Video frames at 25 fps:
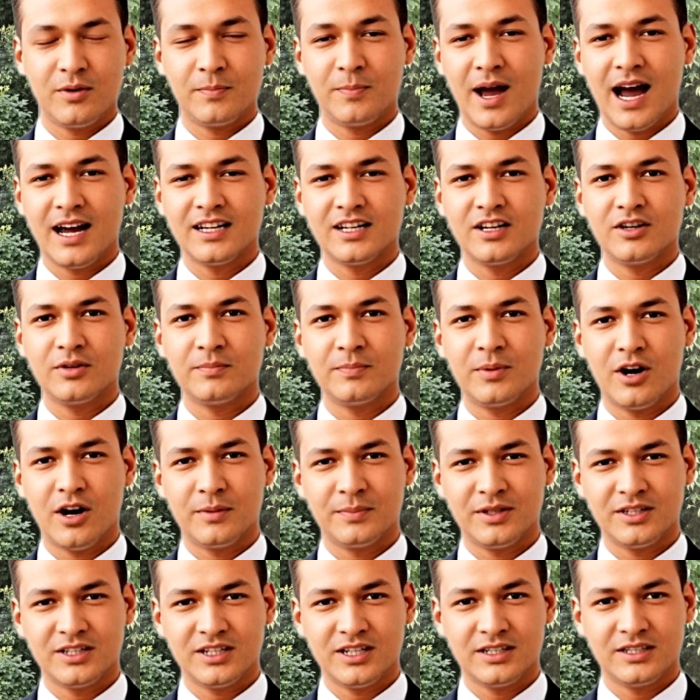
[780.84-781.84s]
practical
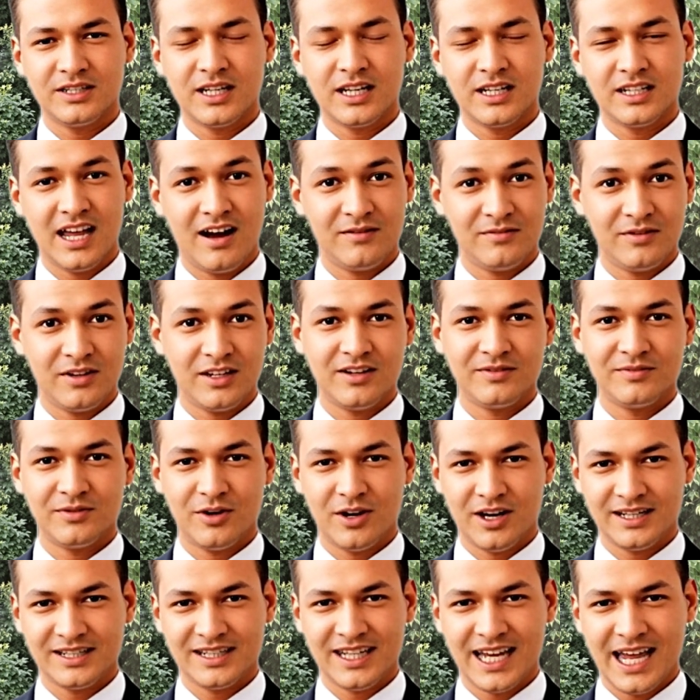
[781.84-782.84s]
purposes and definitely for
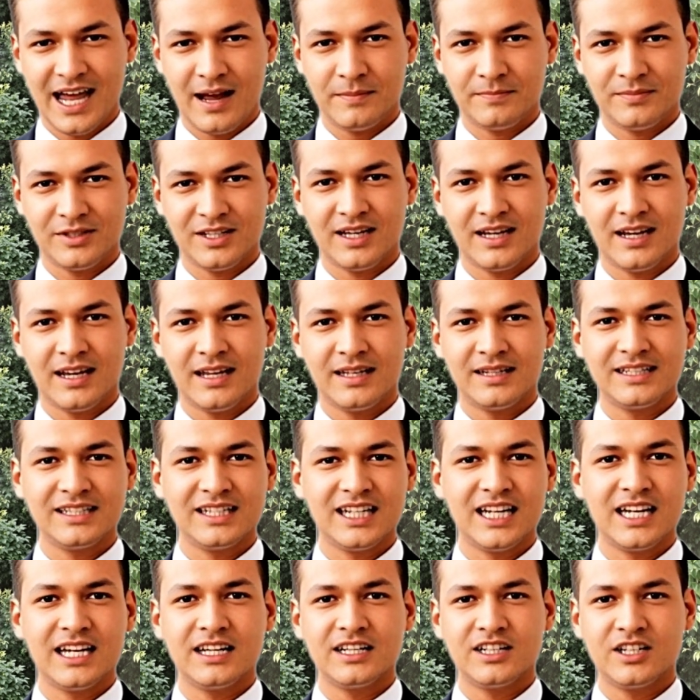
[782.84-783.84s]
exams,
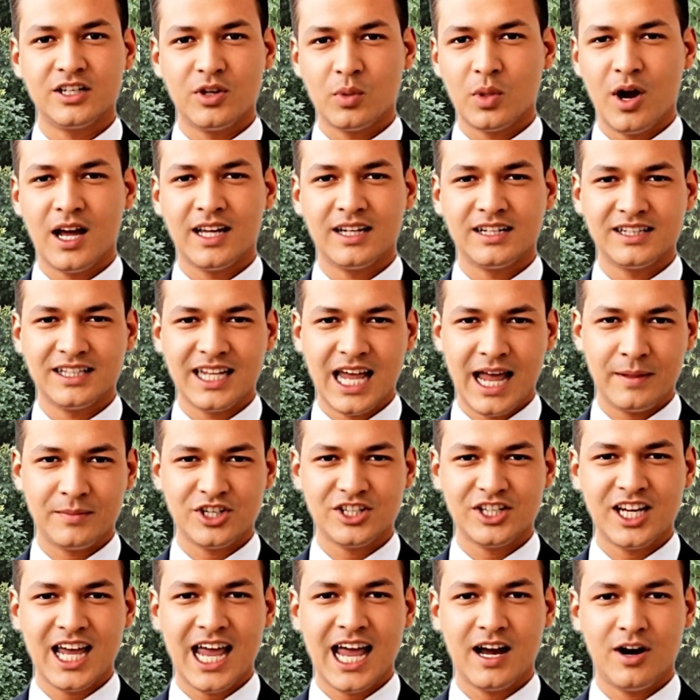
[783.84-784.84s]
sticking to the
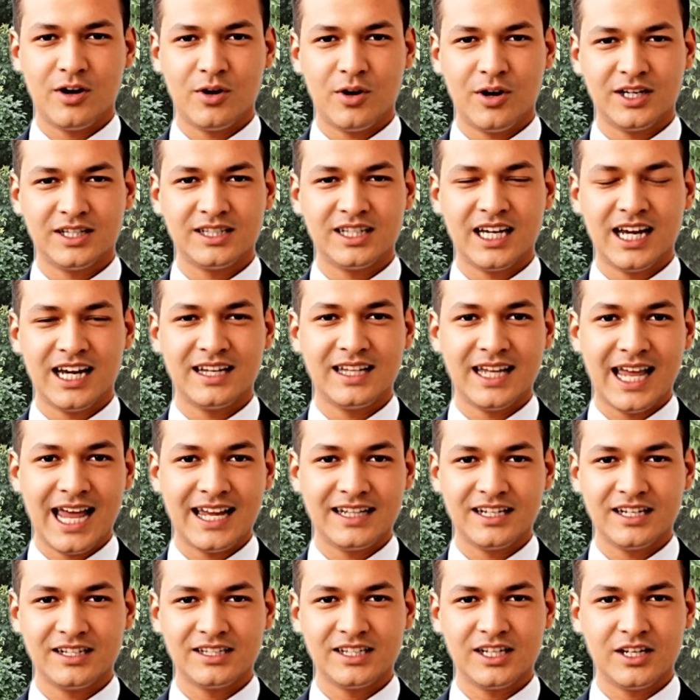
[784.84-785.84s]
well-established categories like
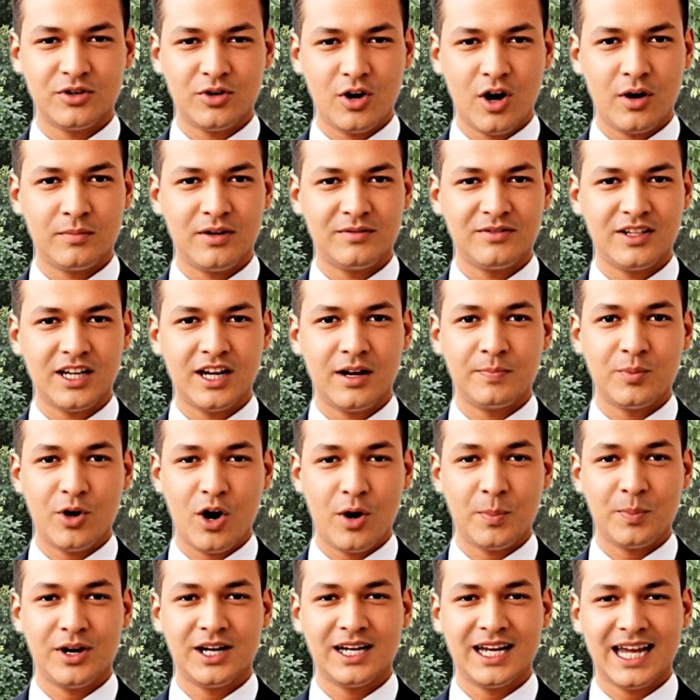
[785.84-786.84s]
classic syndrome of
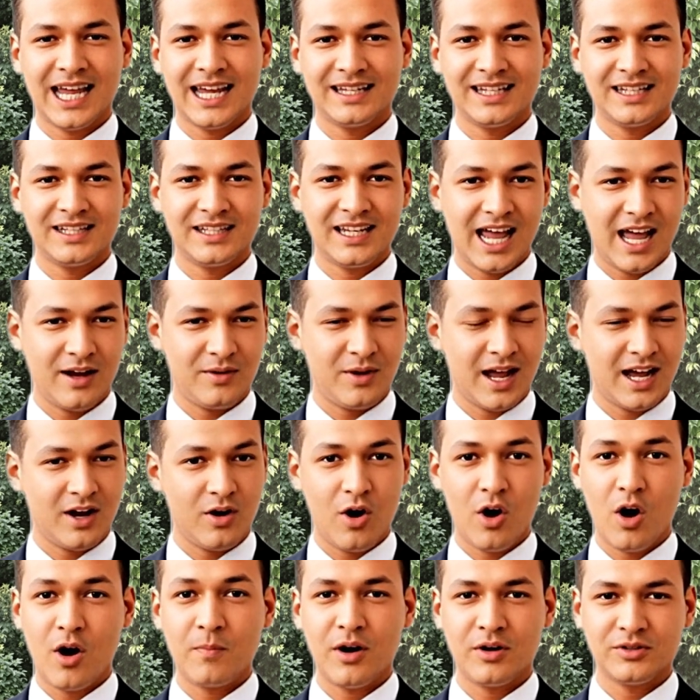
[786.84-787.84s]
inappropriate antidiuretic
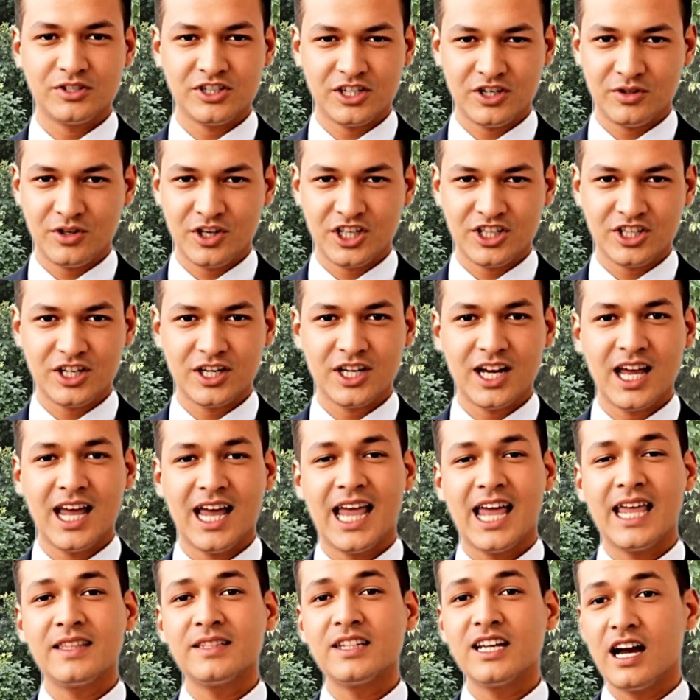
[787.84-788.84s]
hormone secretion
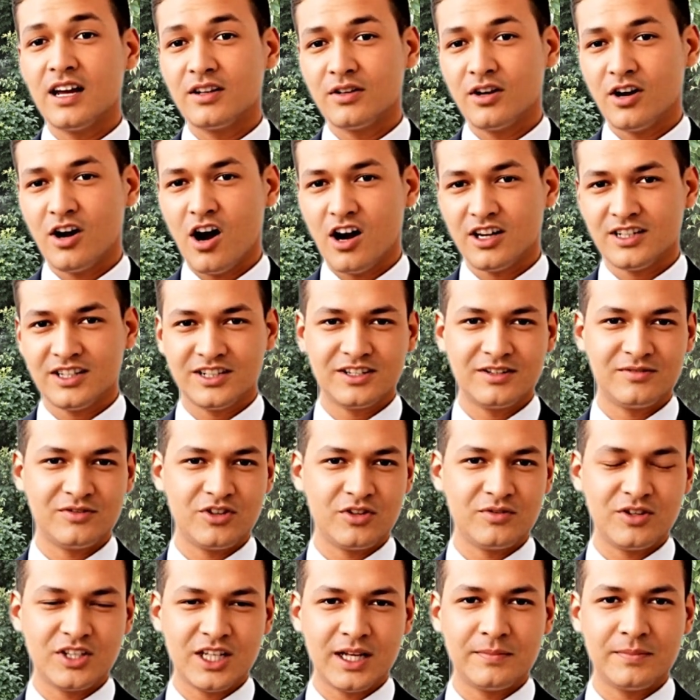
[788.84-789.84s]
and the other causes of
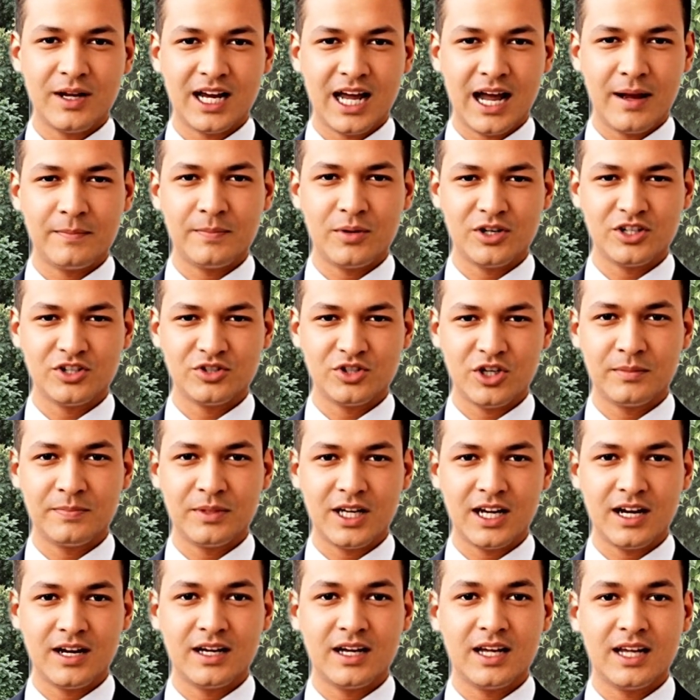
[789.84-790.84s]
euvolemic
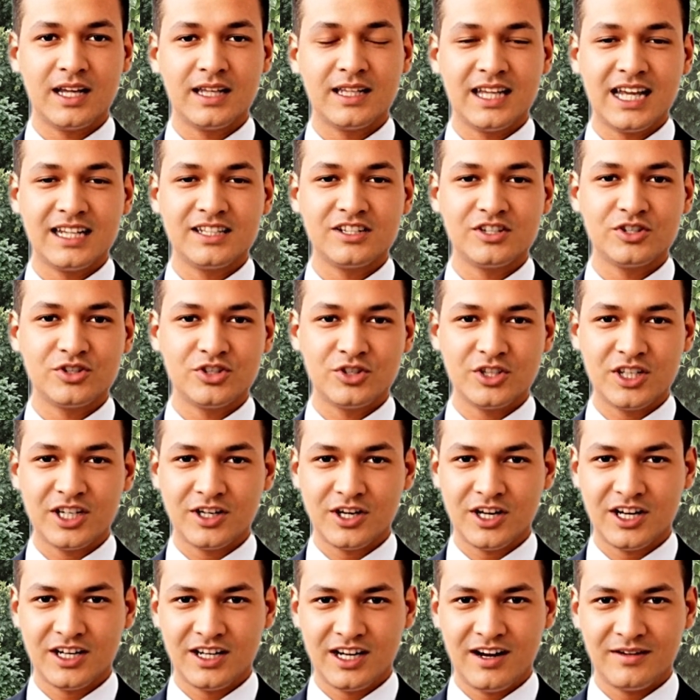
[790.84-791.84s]
hyponatremia, that's usually
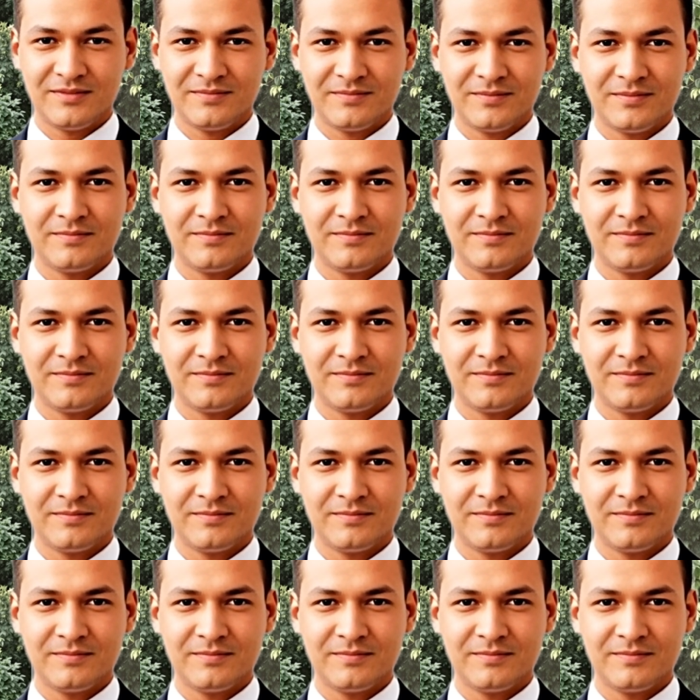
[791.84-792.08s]
good enough.